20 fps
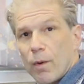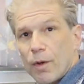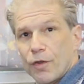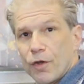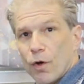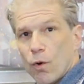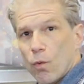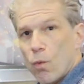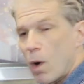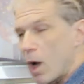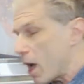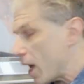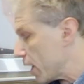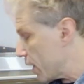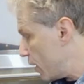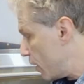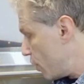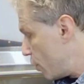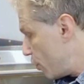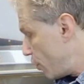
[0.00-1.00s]
with your
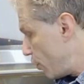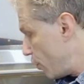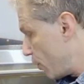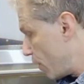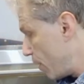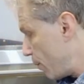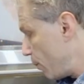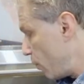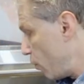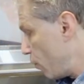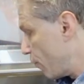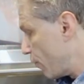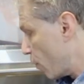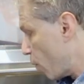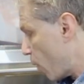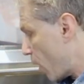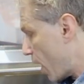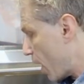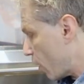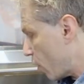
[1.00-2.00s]
wok, you can move the
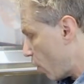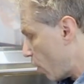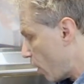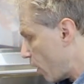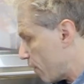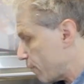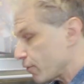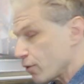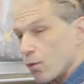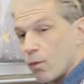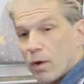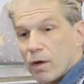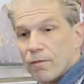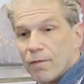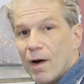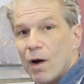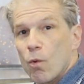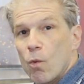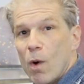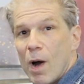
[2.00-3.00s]
wok off to one
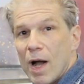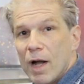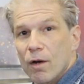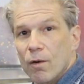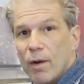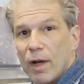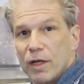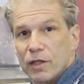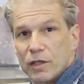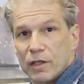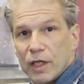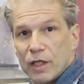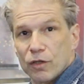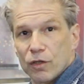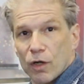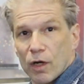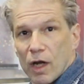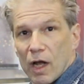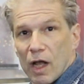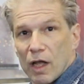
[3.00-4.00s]
of our wok rests.
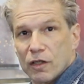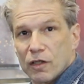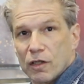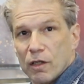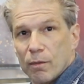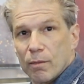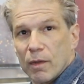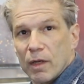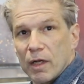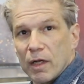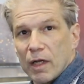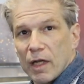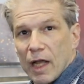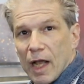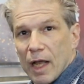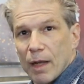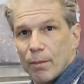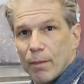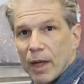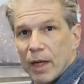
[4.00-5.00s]
These are custom
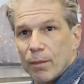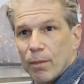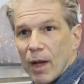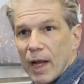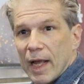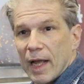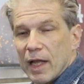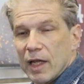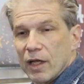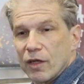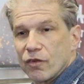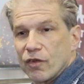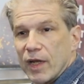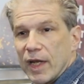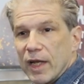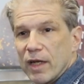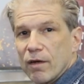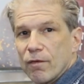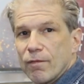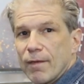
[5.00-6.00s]
and made by
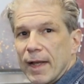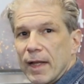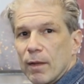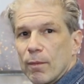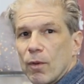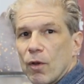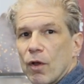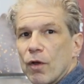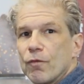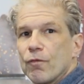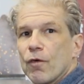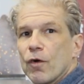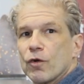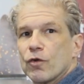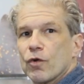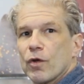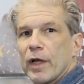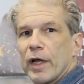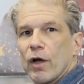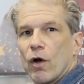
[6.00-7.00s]
L&T and available in
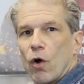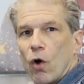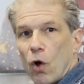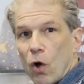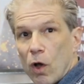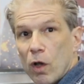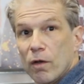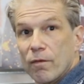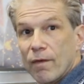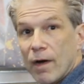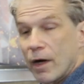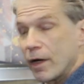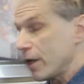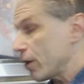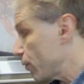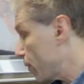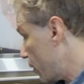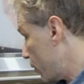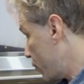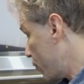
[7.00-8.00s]
virtually all of our
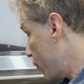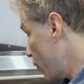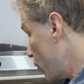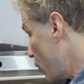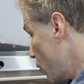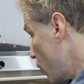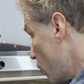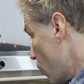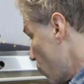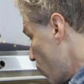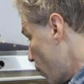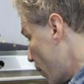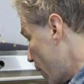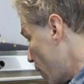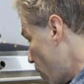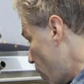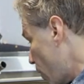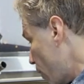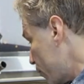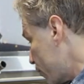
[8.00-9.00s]
units.
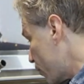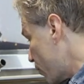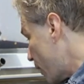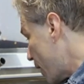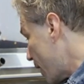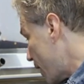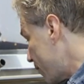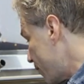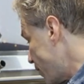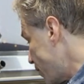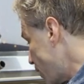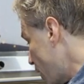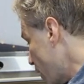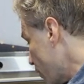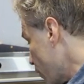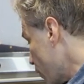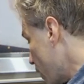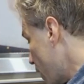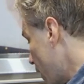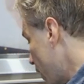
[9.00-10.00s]
We also have
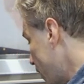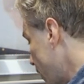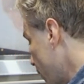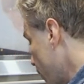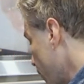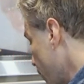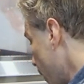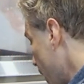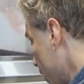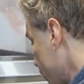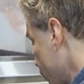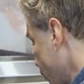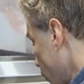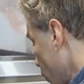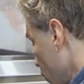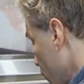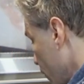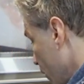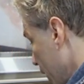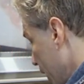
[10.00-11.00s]
another kind of rest
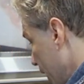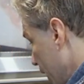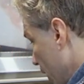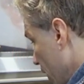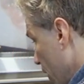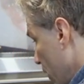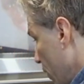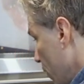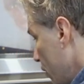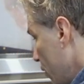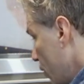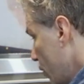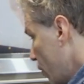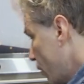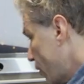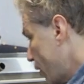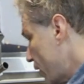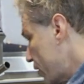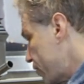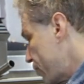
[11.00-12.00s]
over here
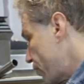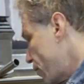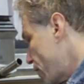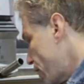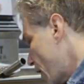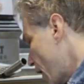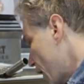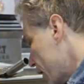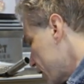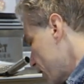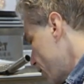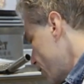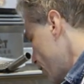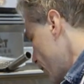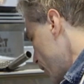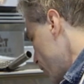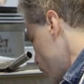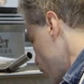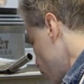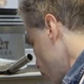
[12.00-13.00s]
that's not
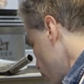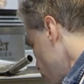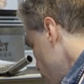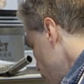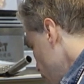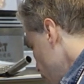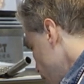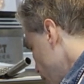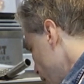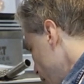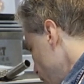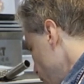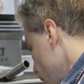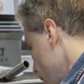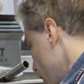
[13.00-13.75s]
conventional that you